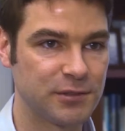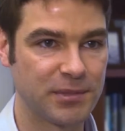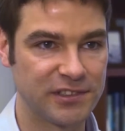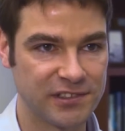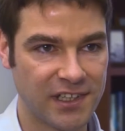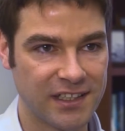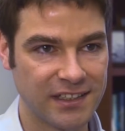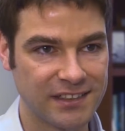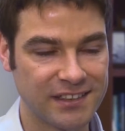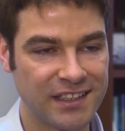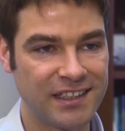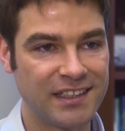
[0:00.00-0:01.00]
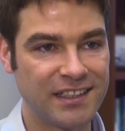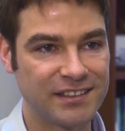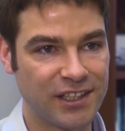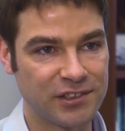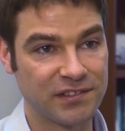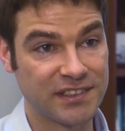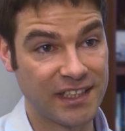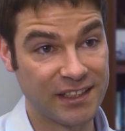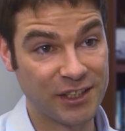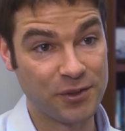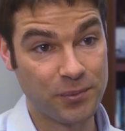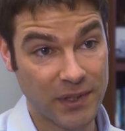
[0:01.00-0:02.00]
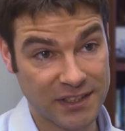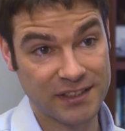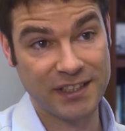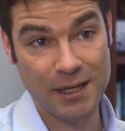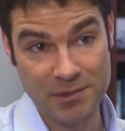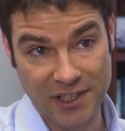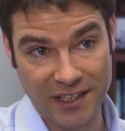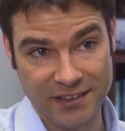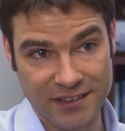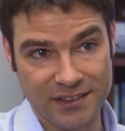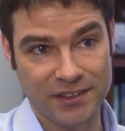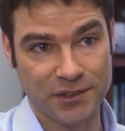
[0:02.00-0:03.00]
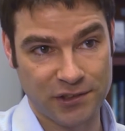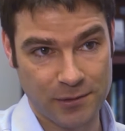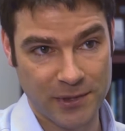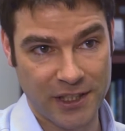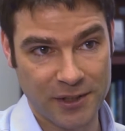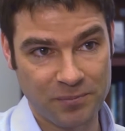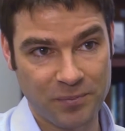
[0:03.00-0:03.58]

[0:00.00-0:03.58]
spintronics is understanding what stabilizes the skyrmion.